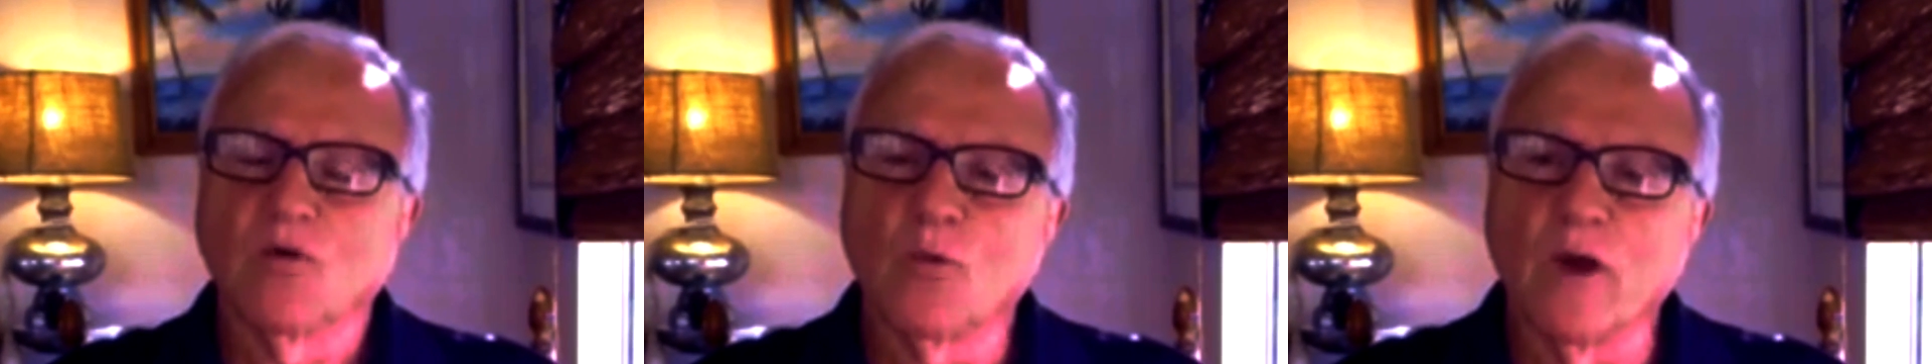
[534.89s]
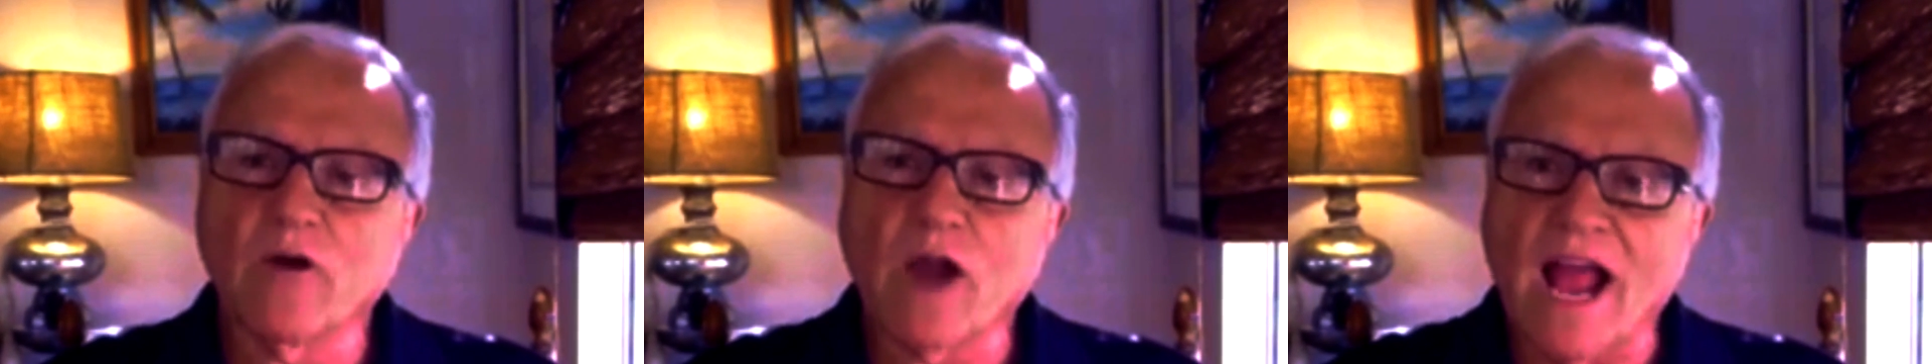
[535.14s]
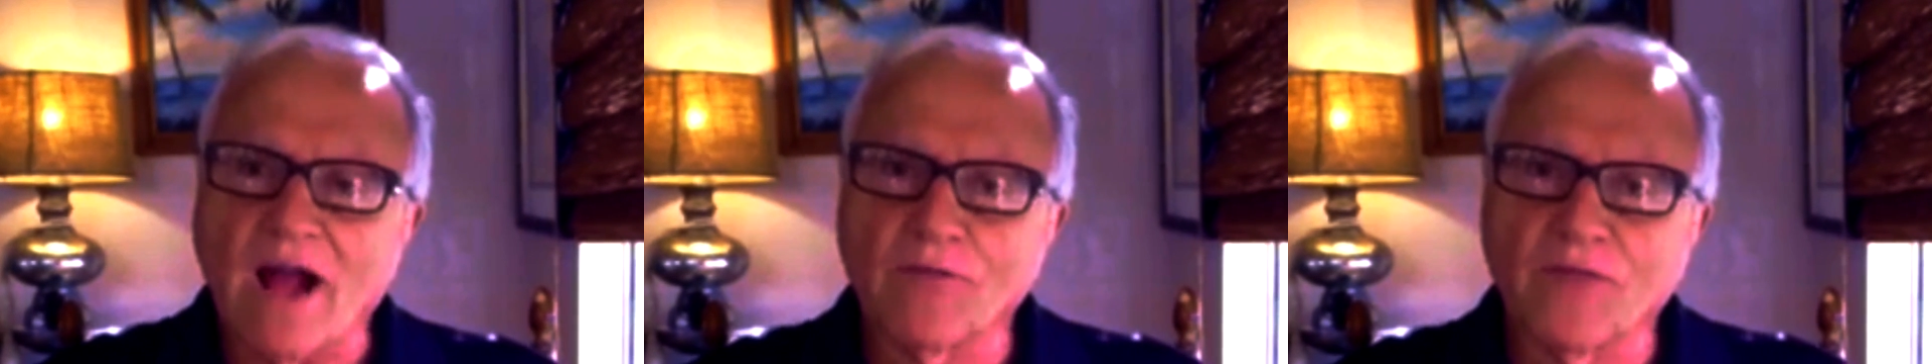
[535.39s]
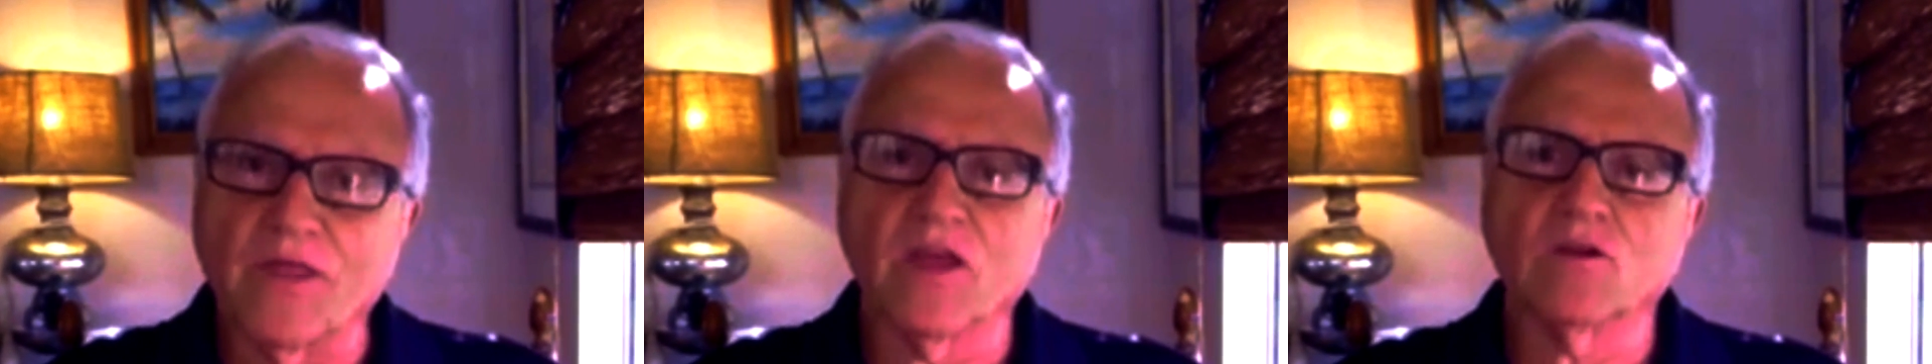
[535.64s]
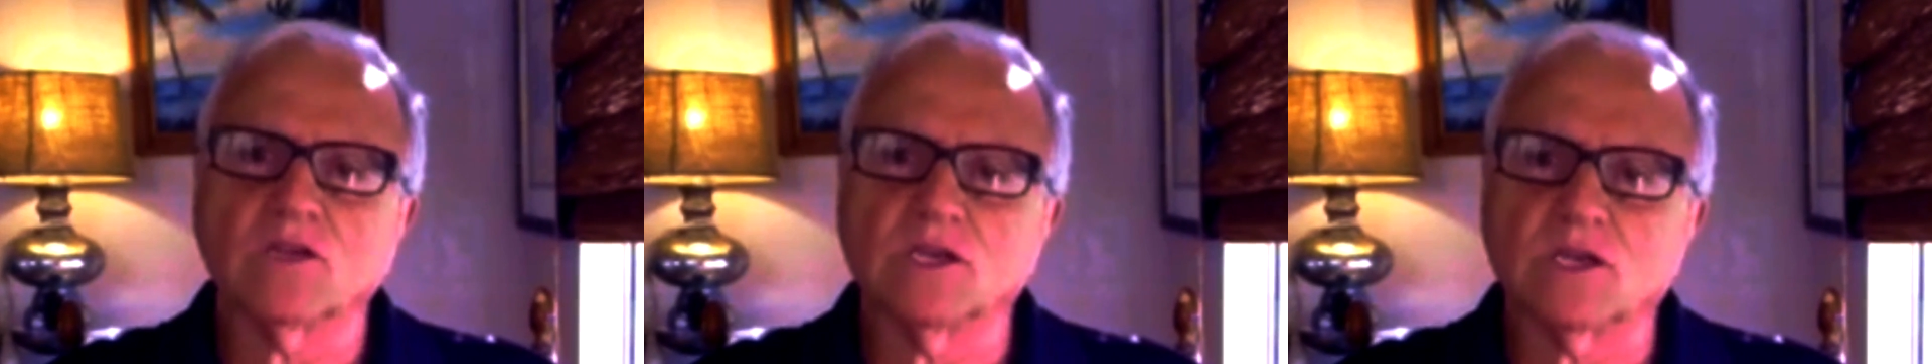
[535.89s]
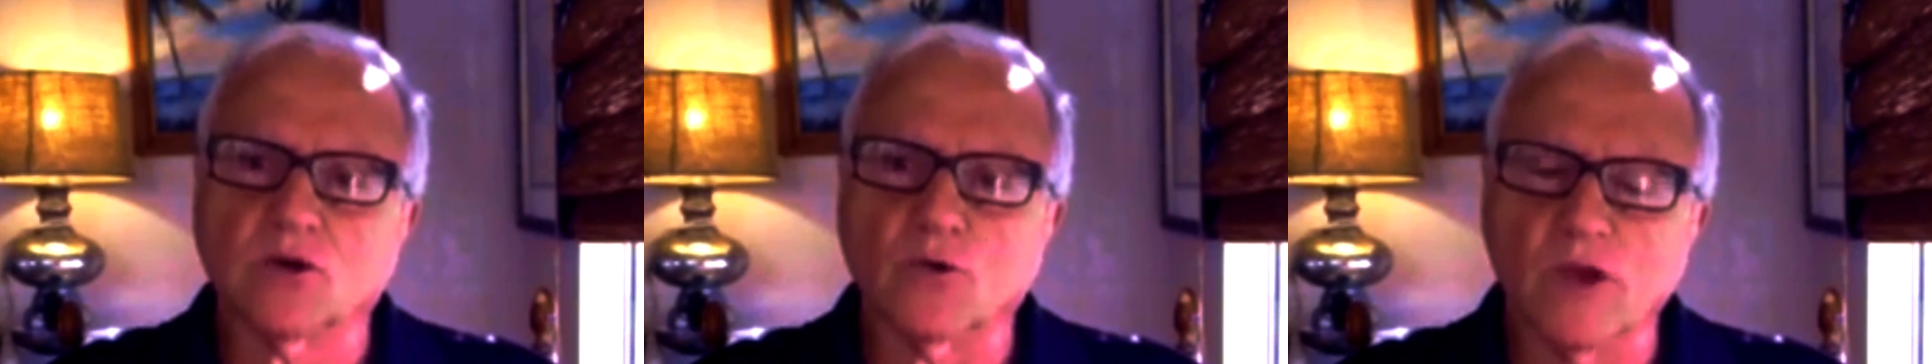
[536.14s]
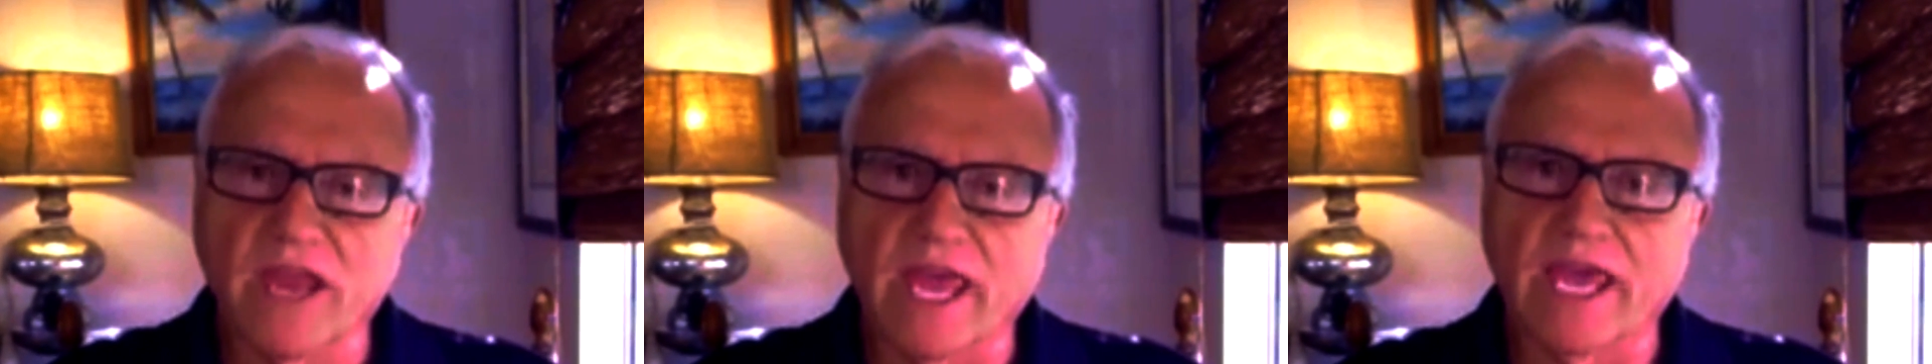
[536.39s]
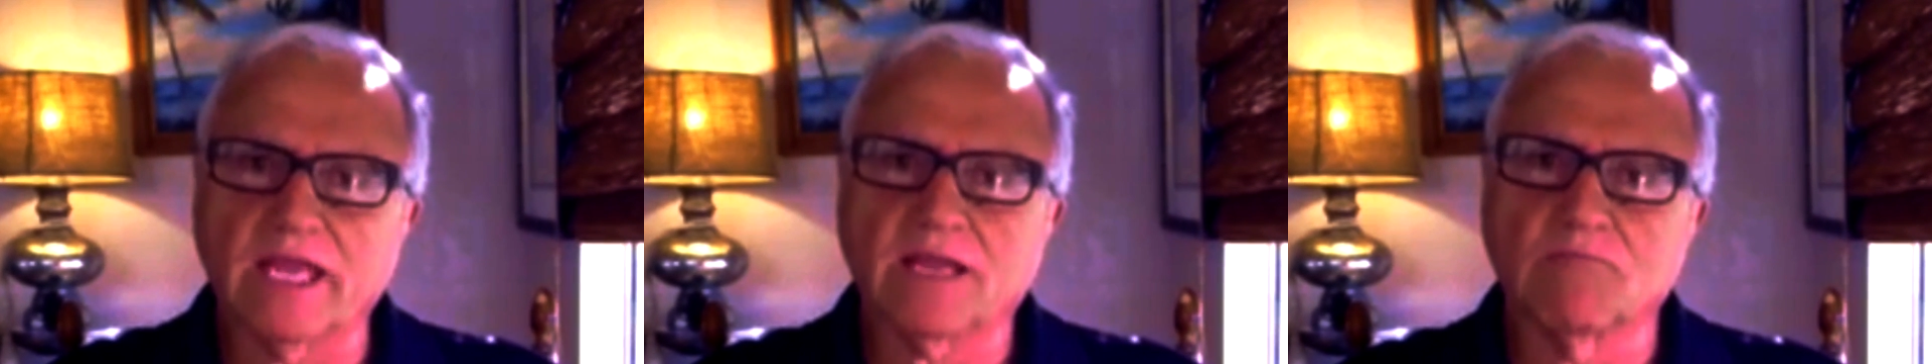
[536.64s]
We're out there to
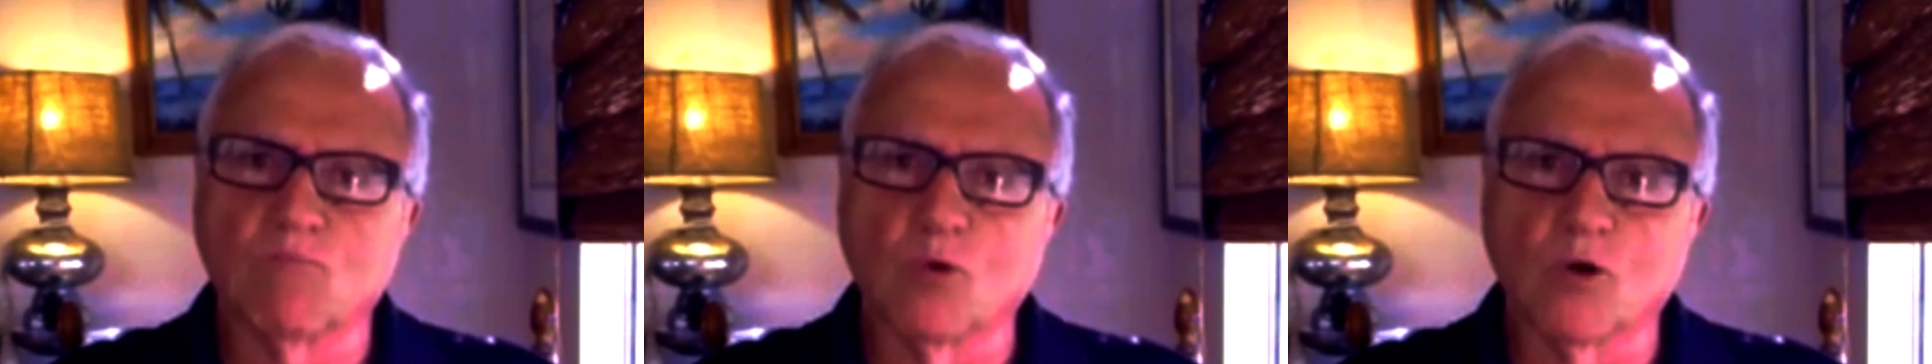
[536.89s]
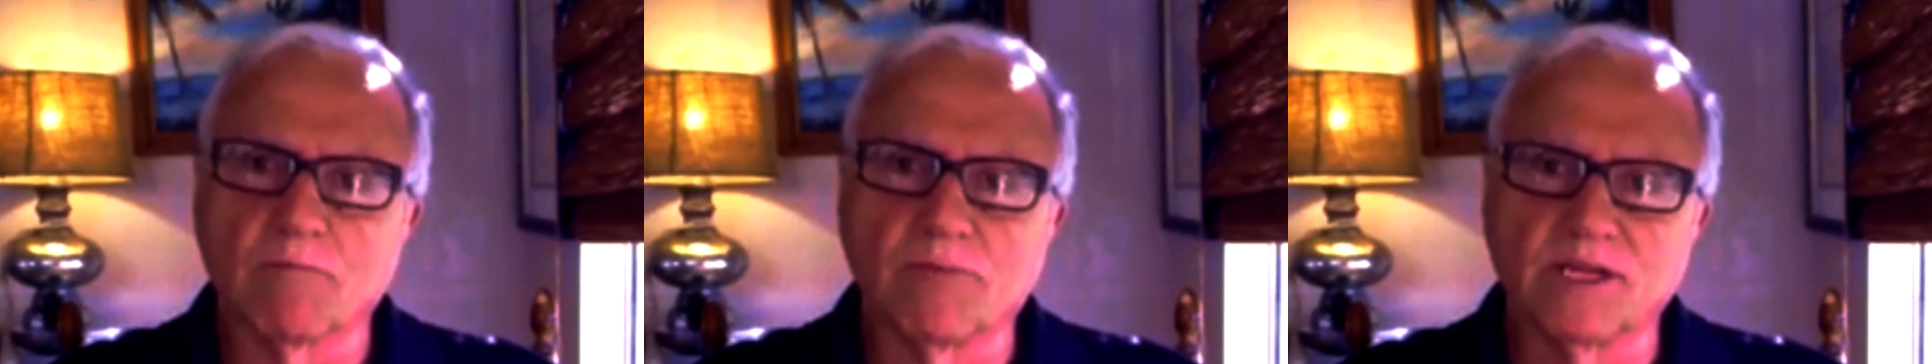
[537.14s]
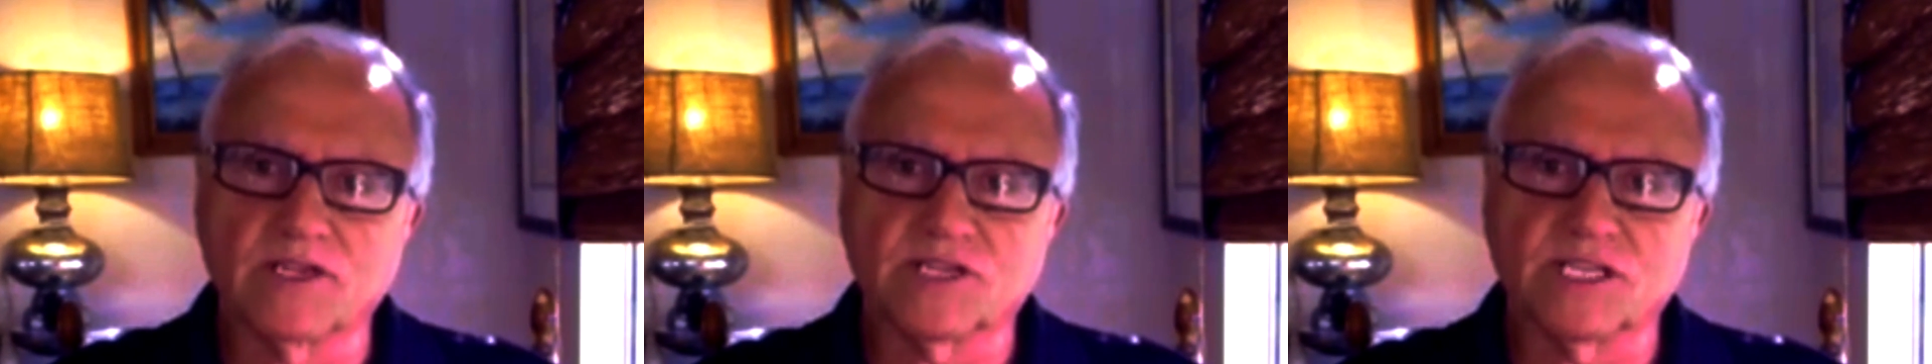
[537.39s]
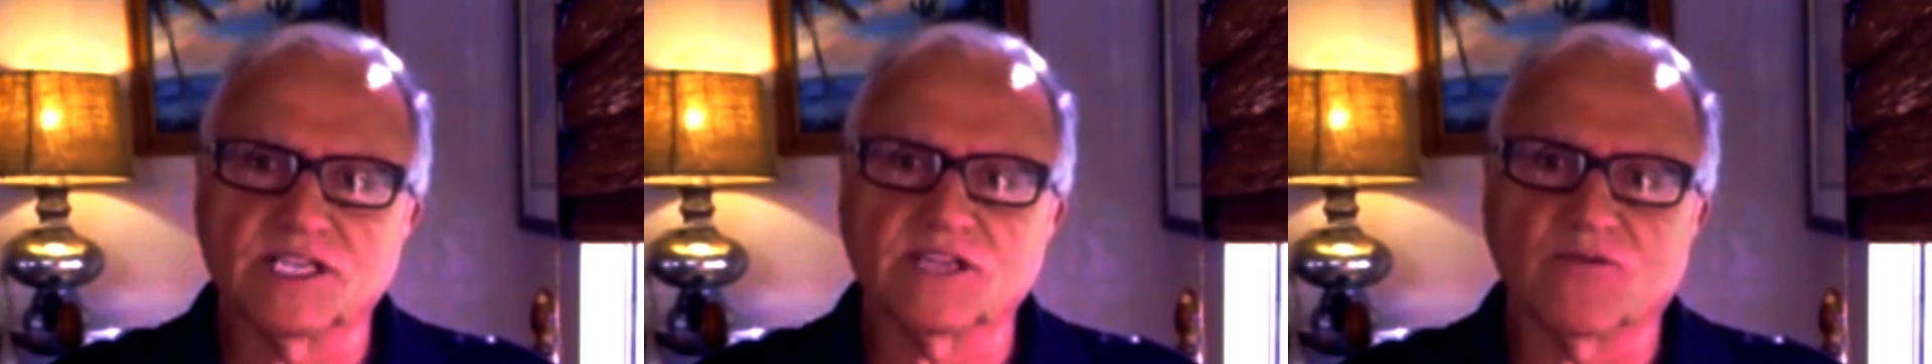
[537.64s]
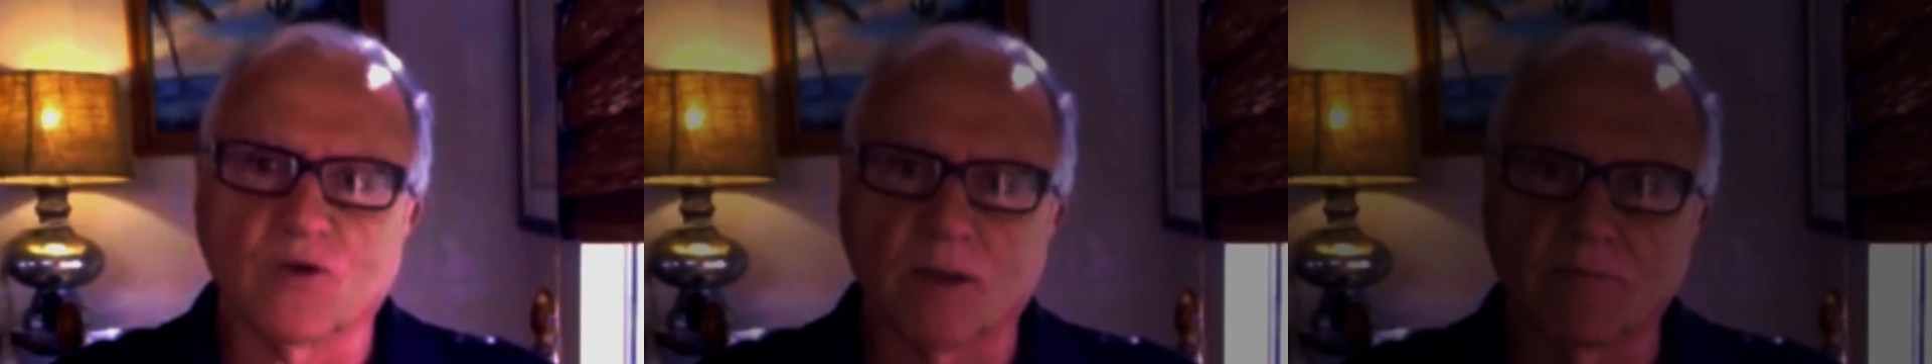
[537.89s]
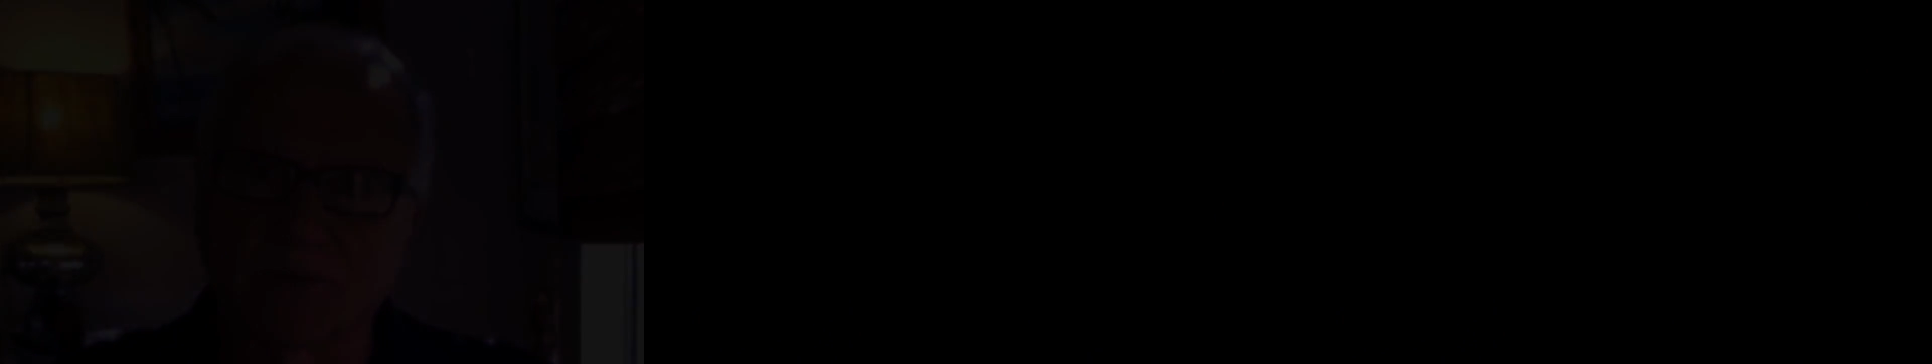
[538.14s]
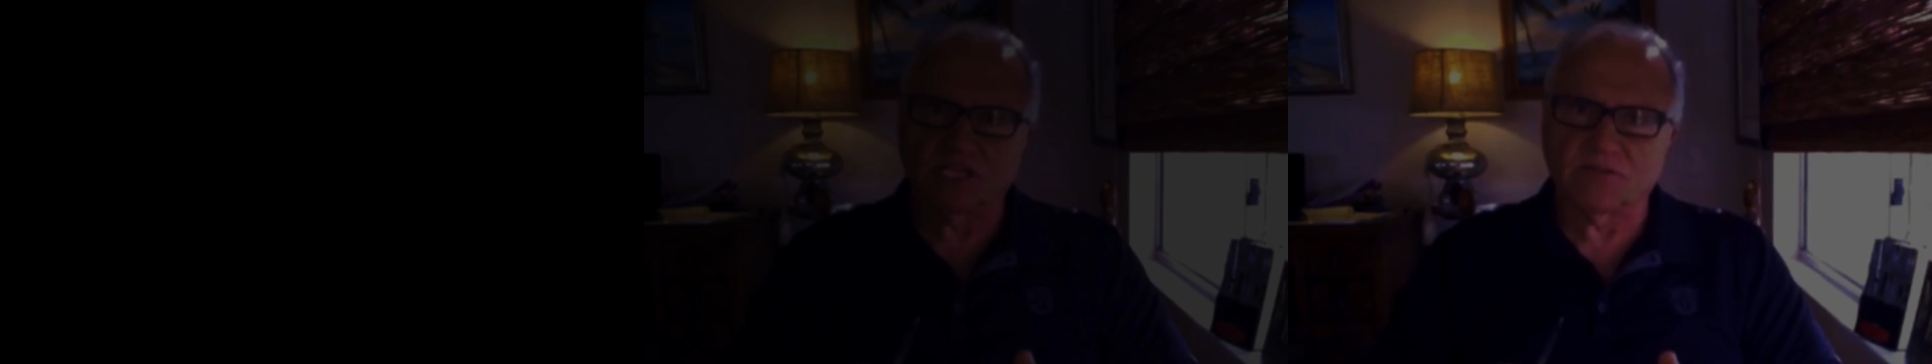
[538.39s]
create more business for our business.